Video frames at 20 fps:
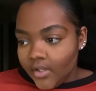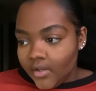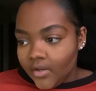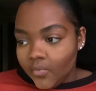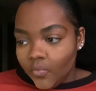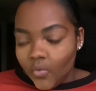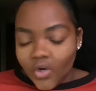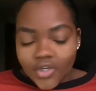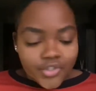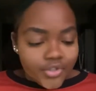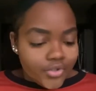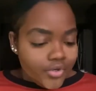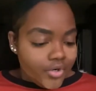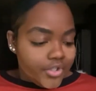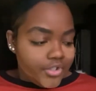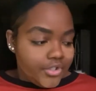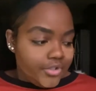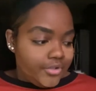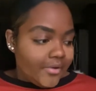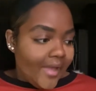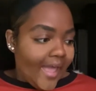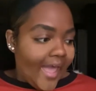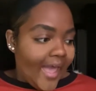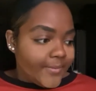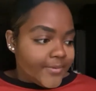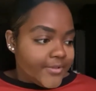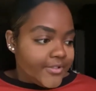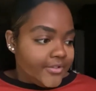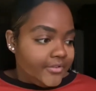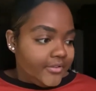What chore do you
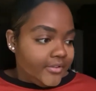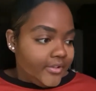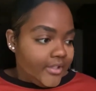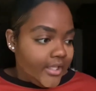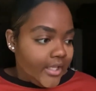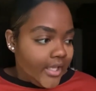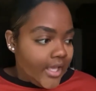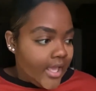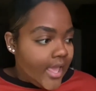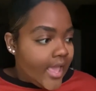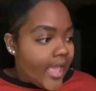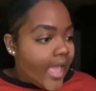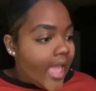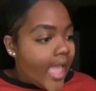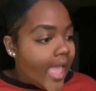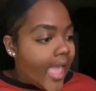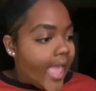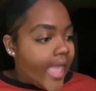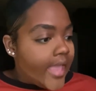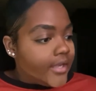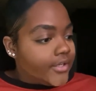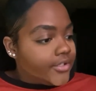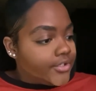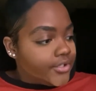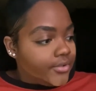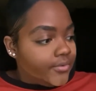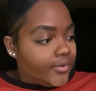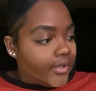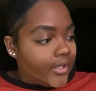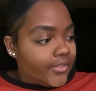absolutely hate
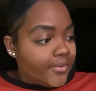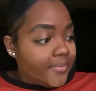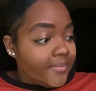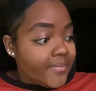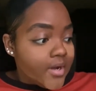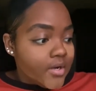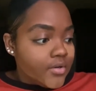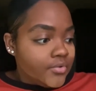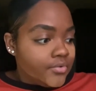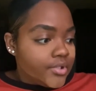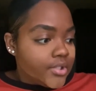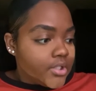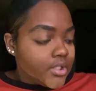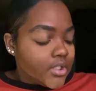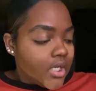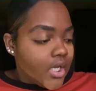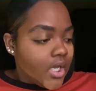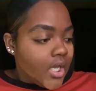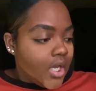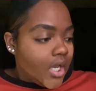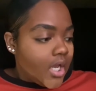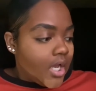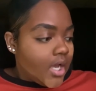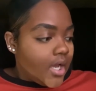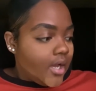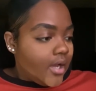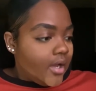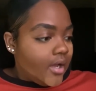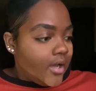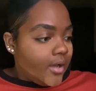doing the most?
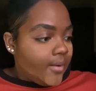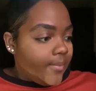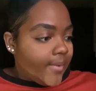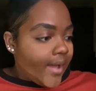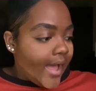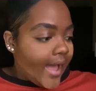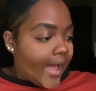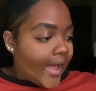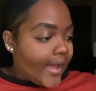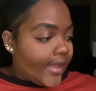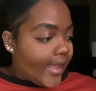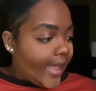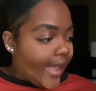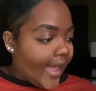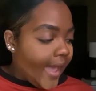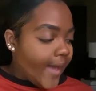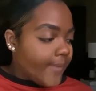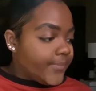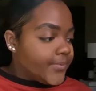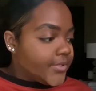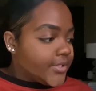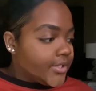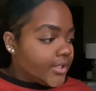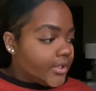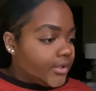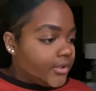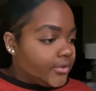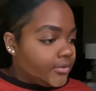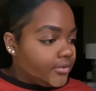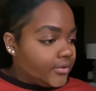I
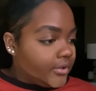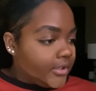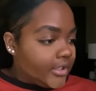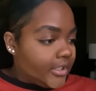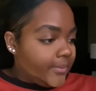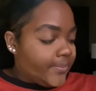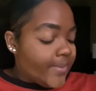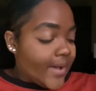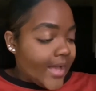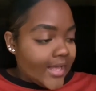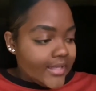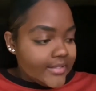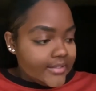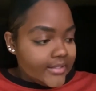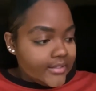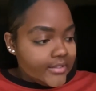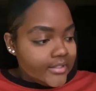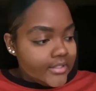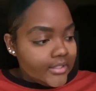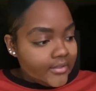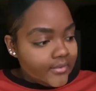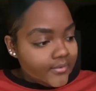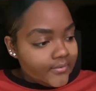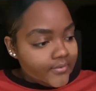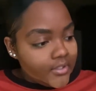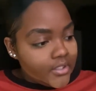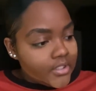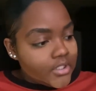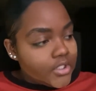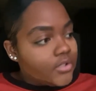absolutely
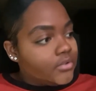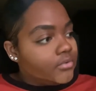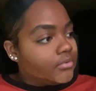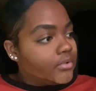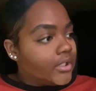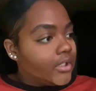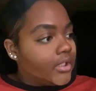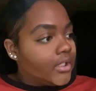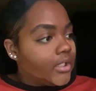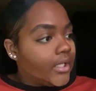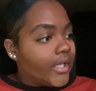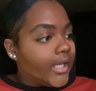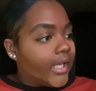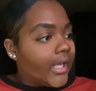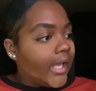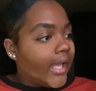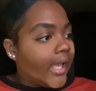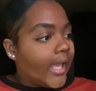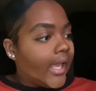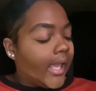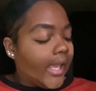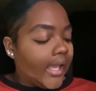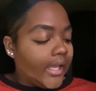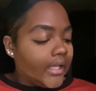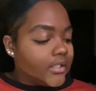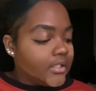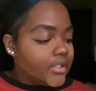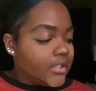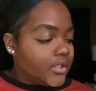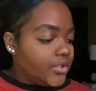positively
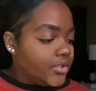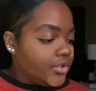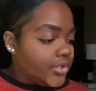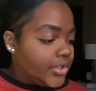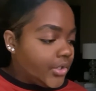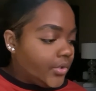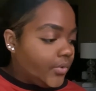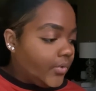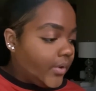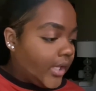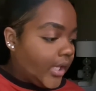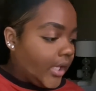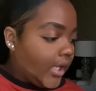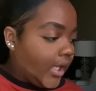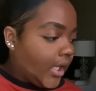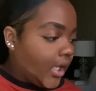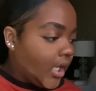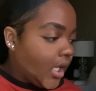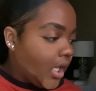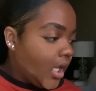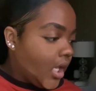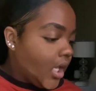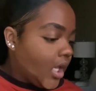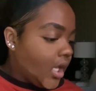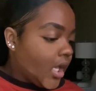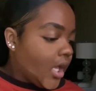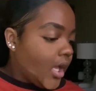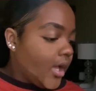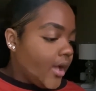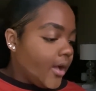hate doing
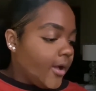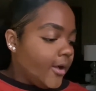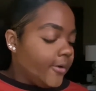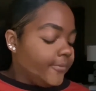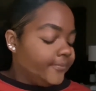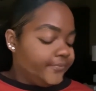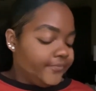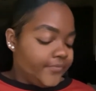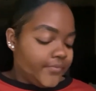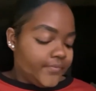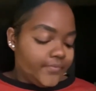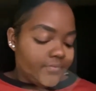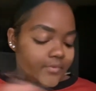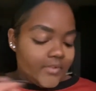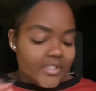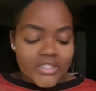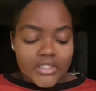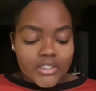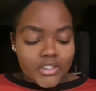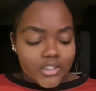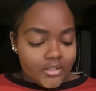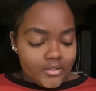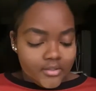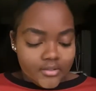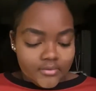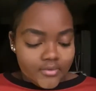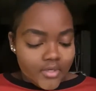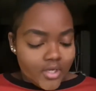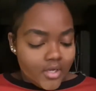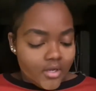the dishes.
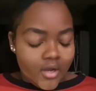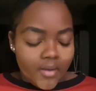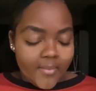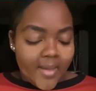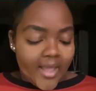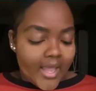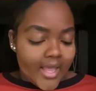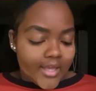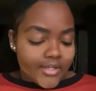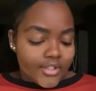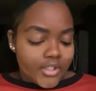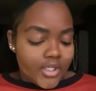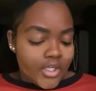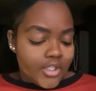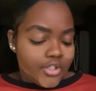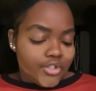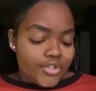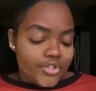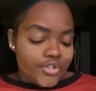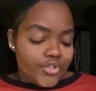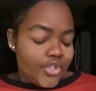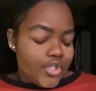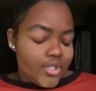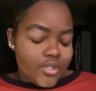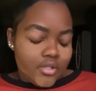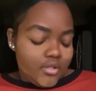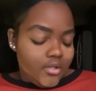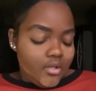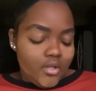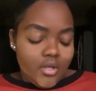Oh my gosh,
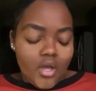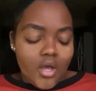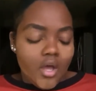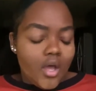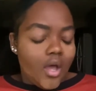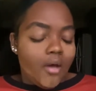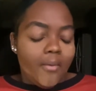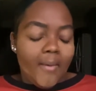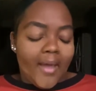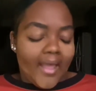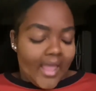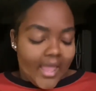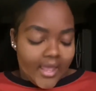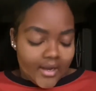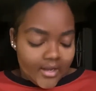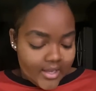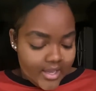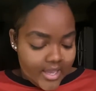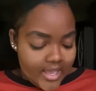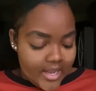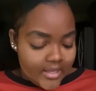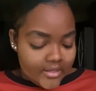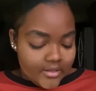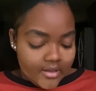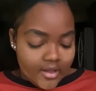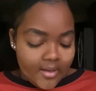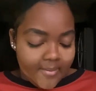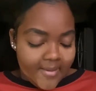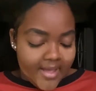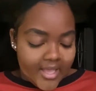oh my god, I hate it
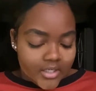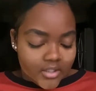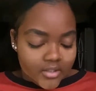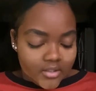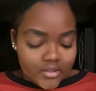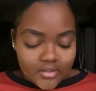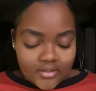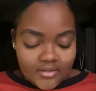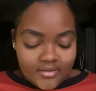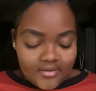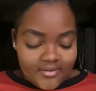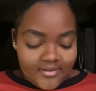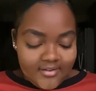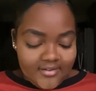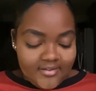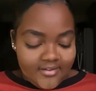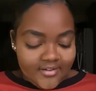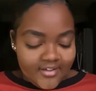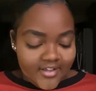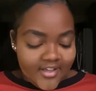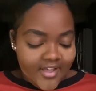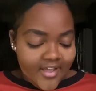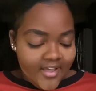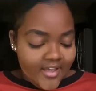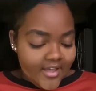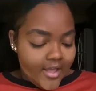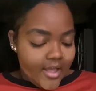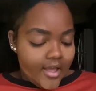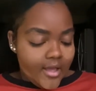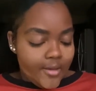so much.
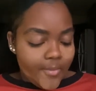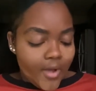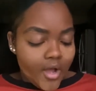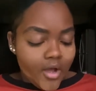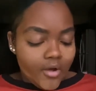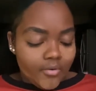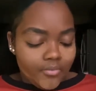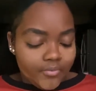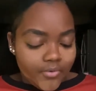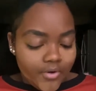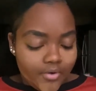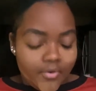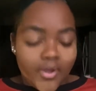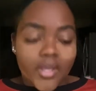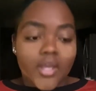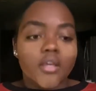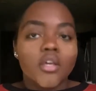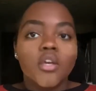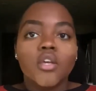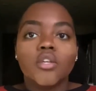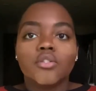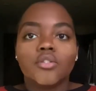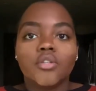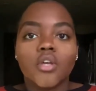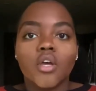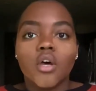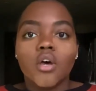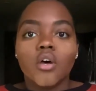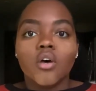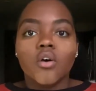Oh, real quick,
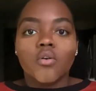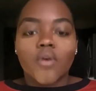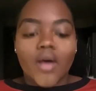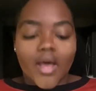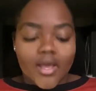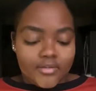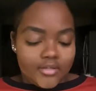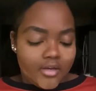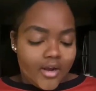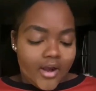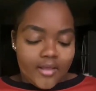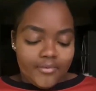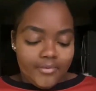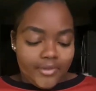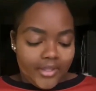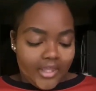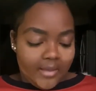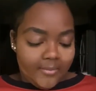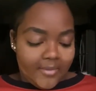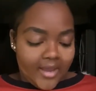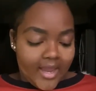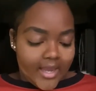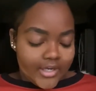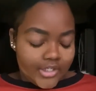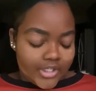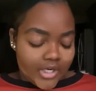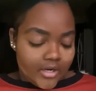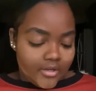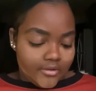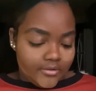so sorry, looking at my
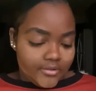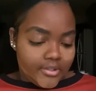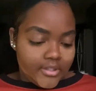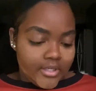eyeshadows.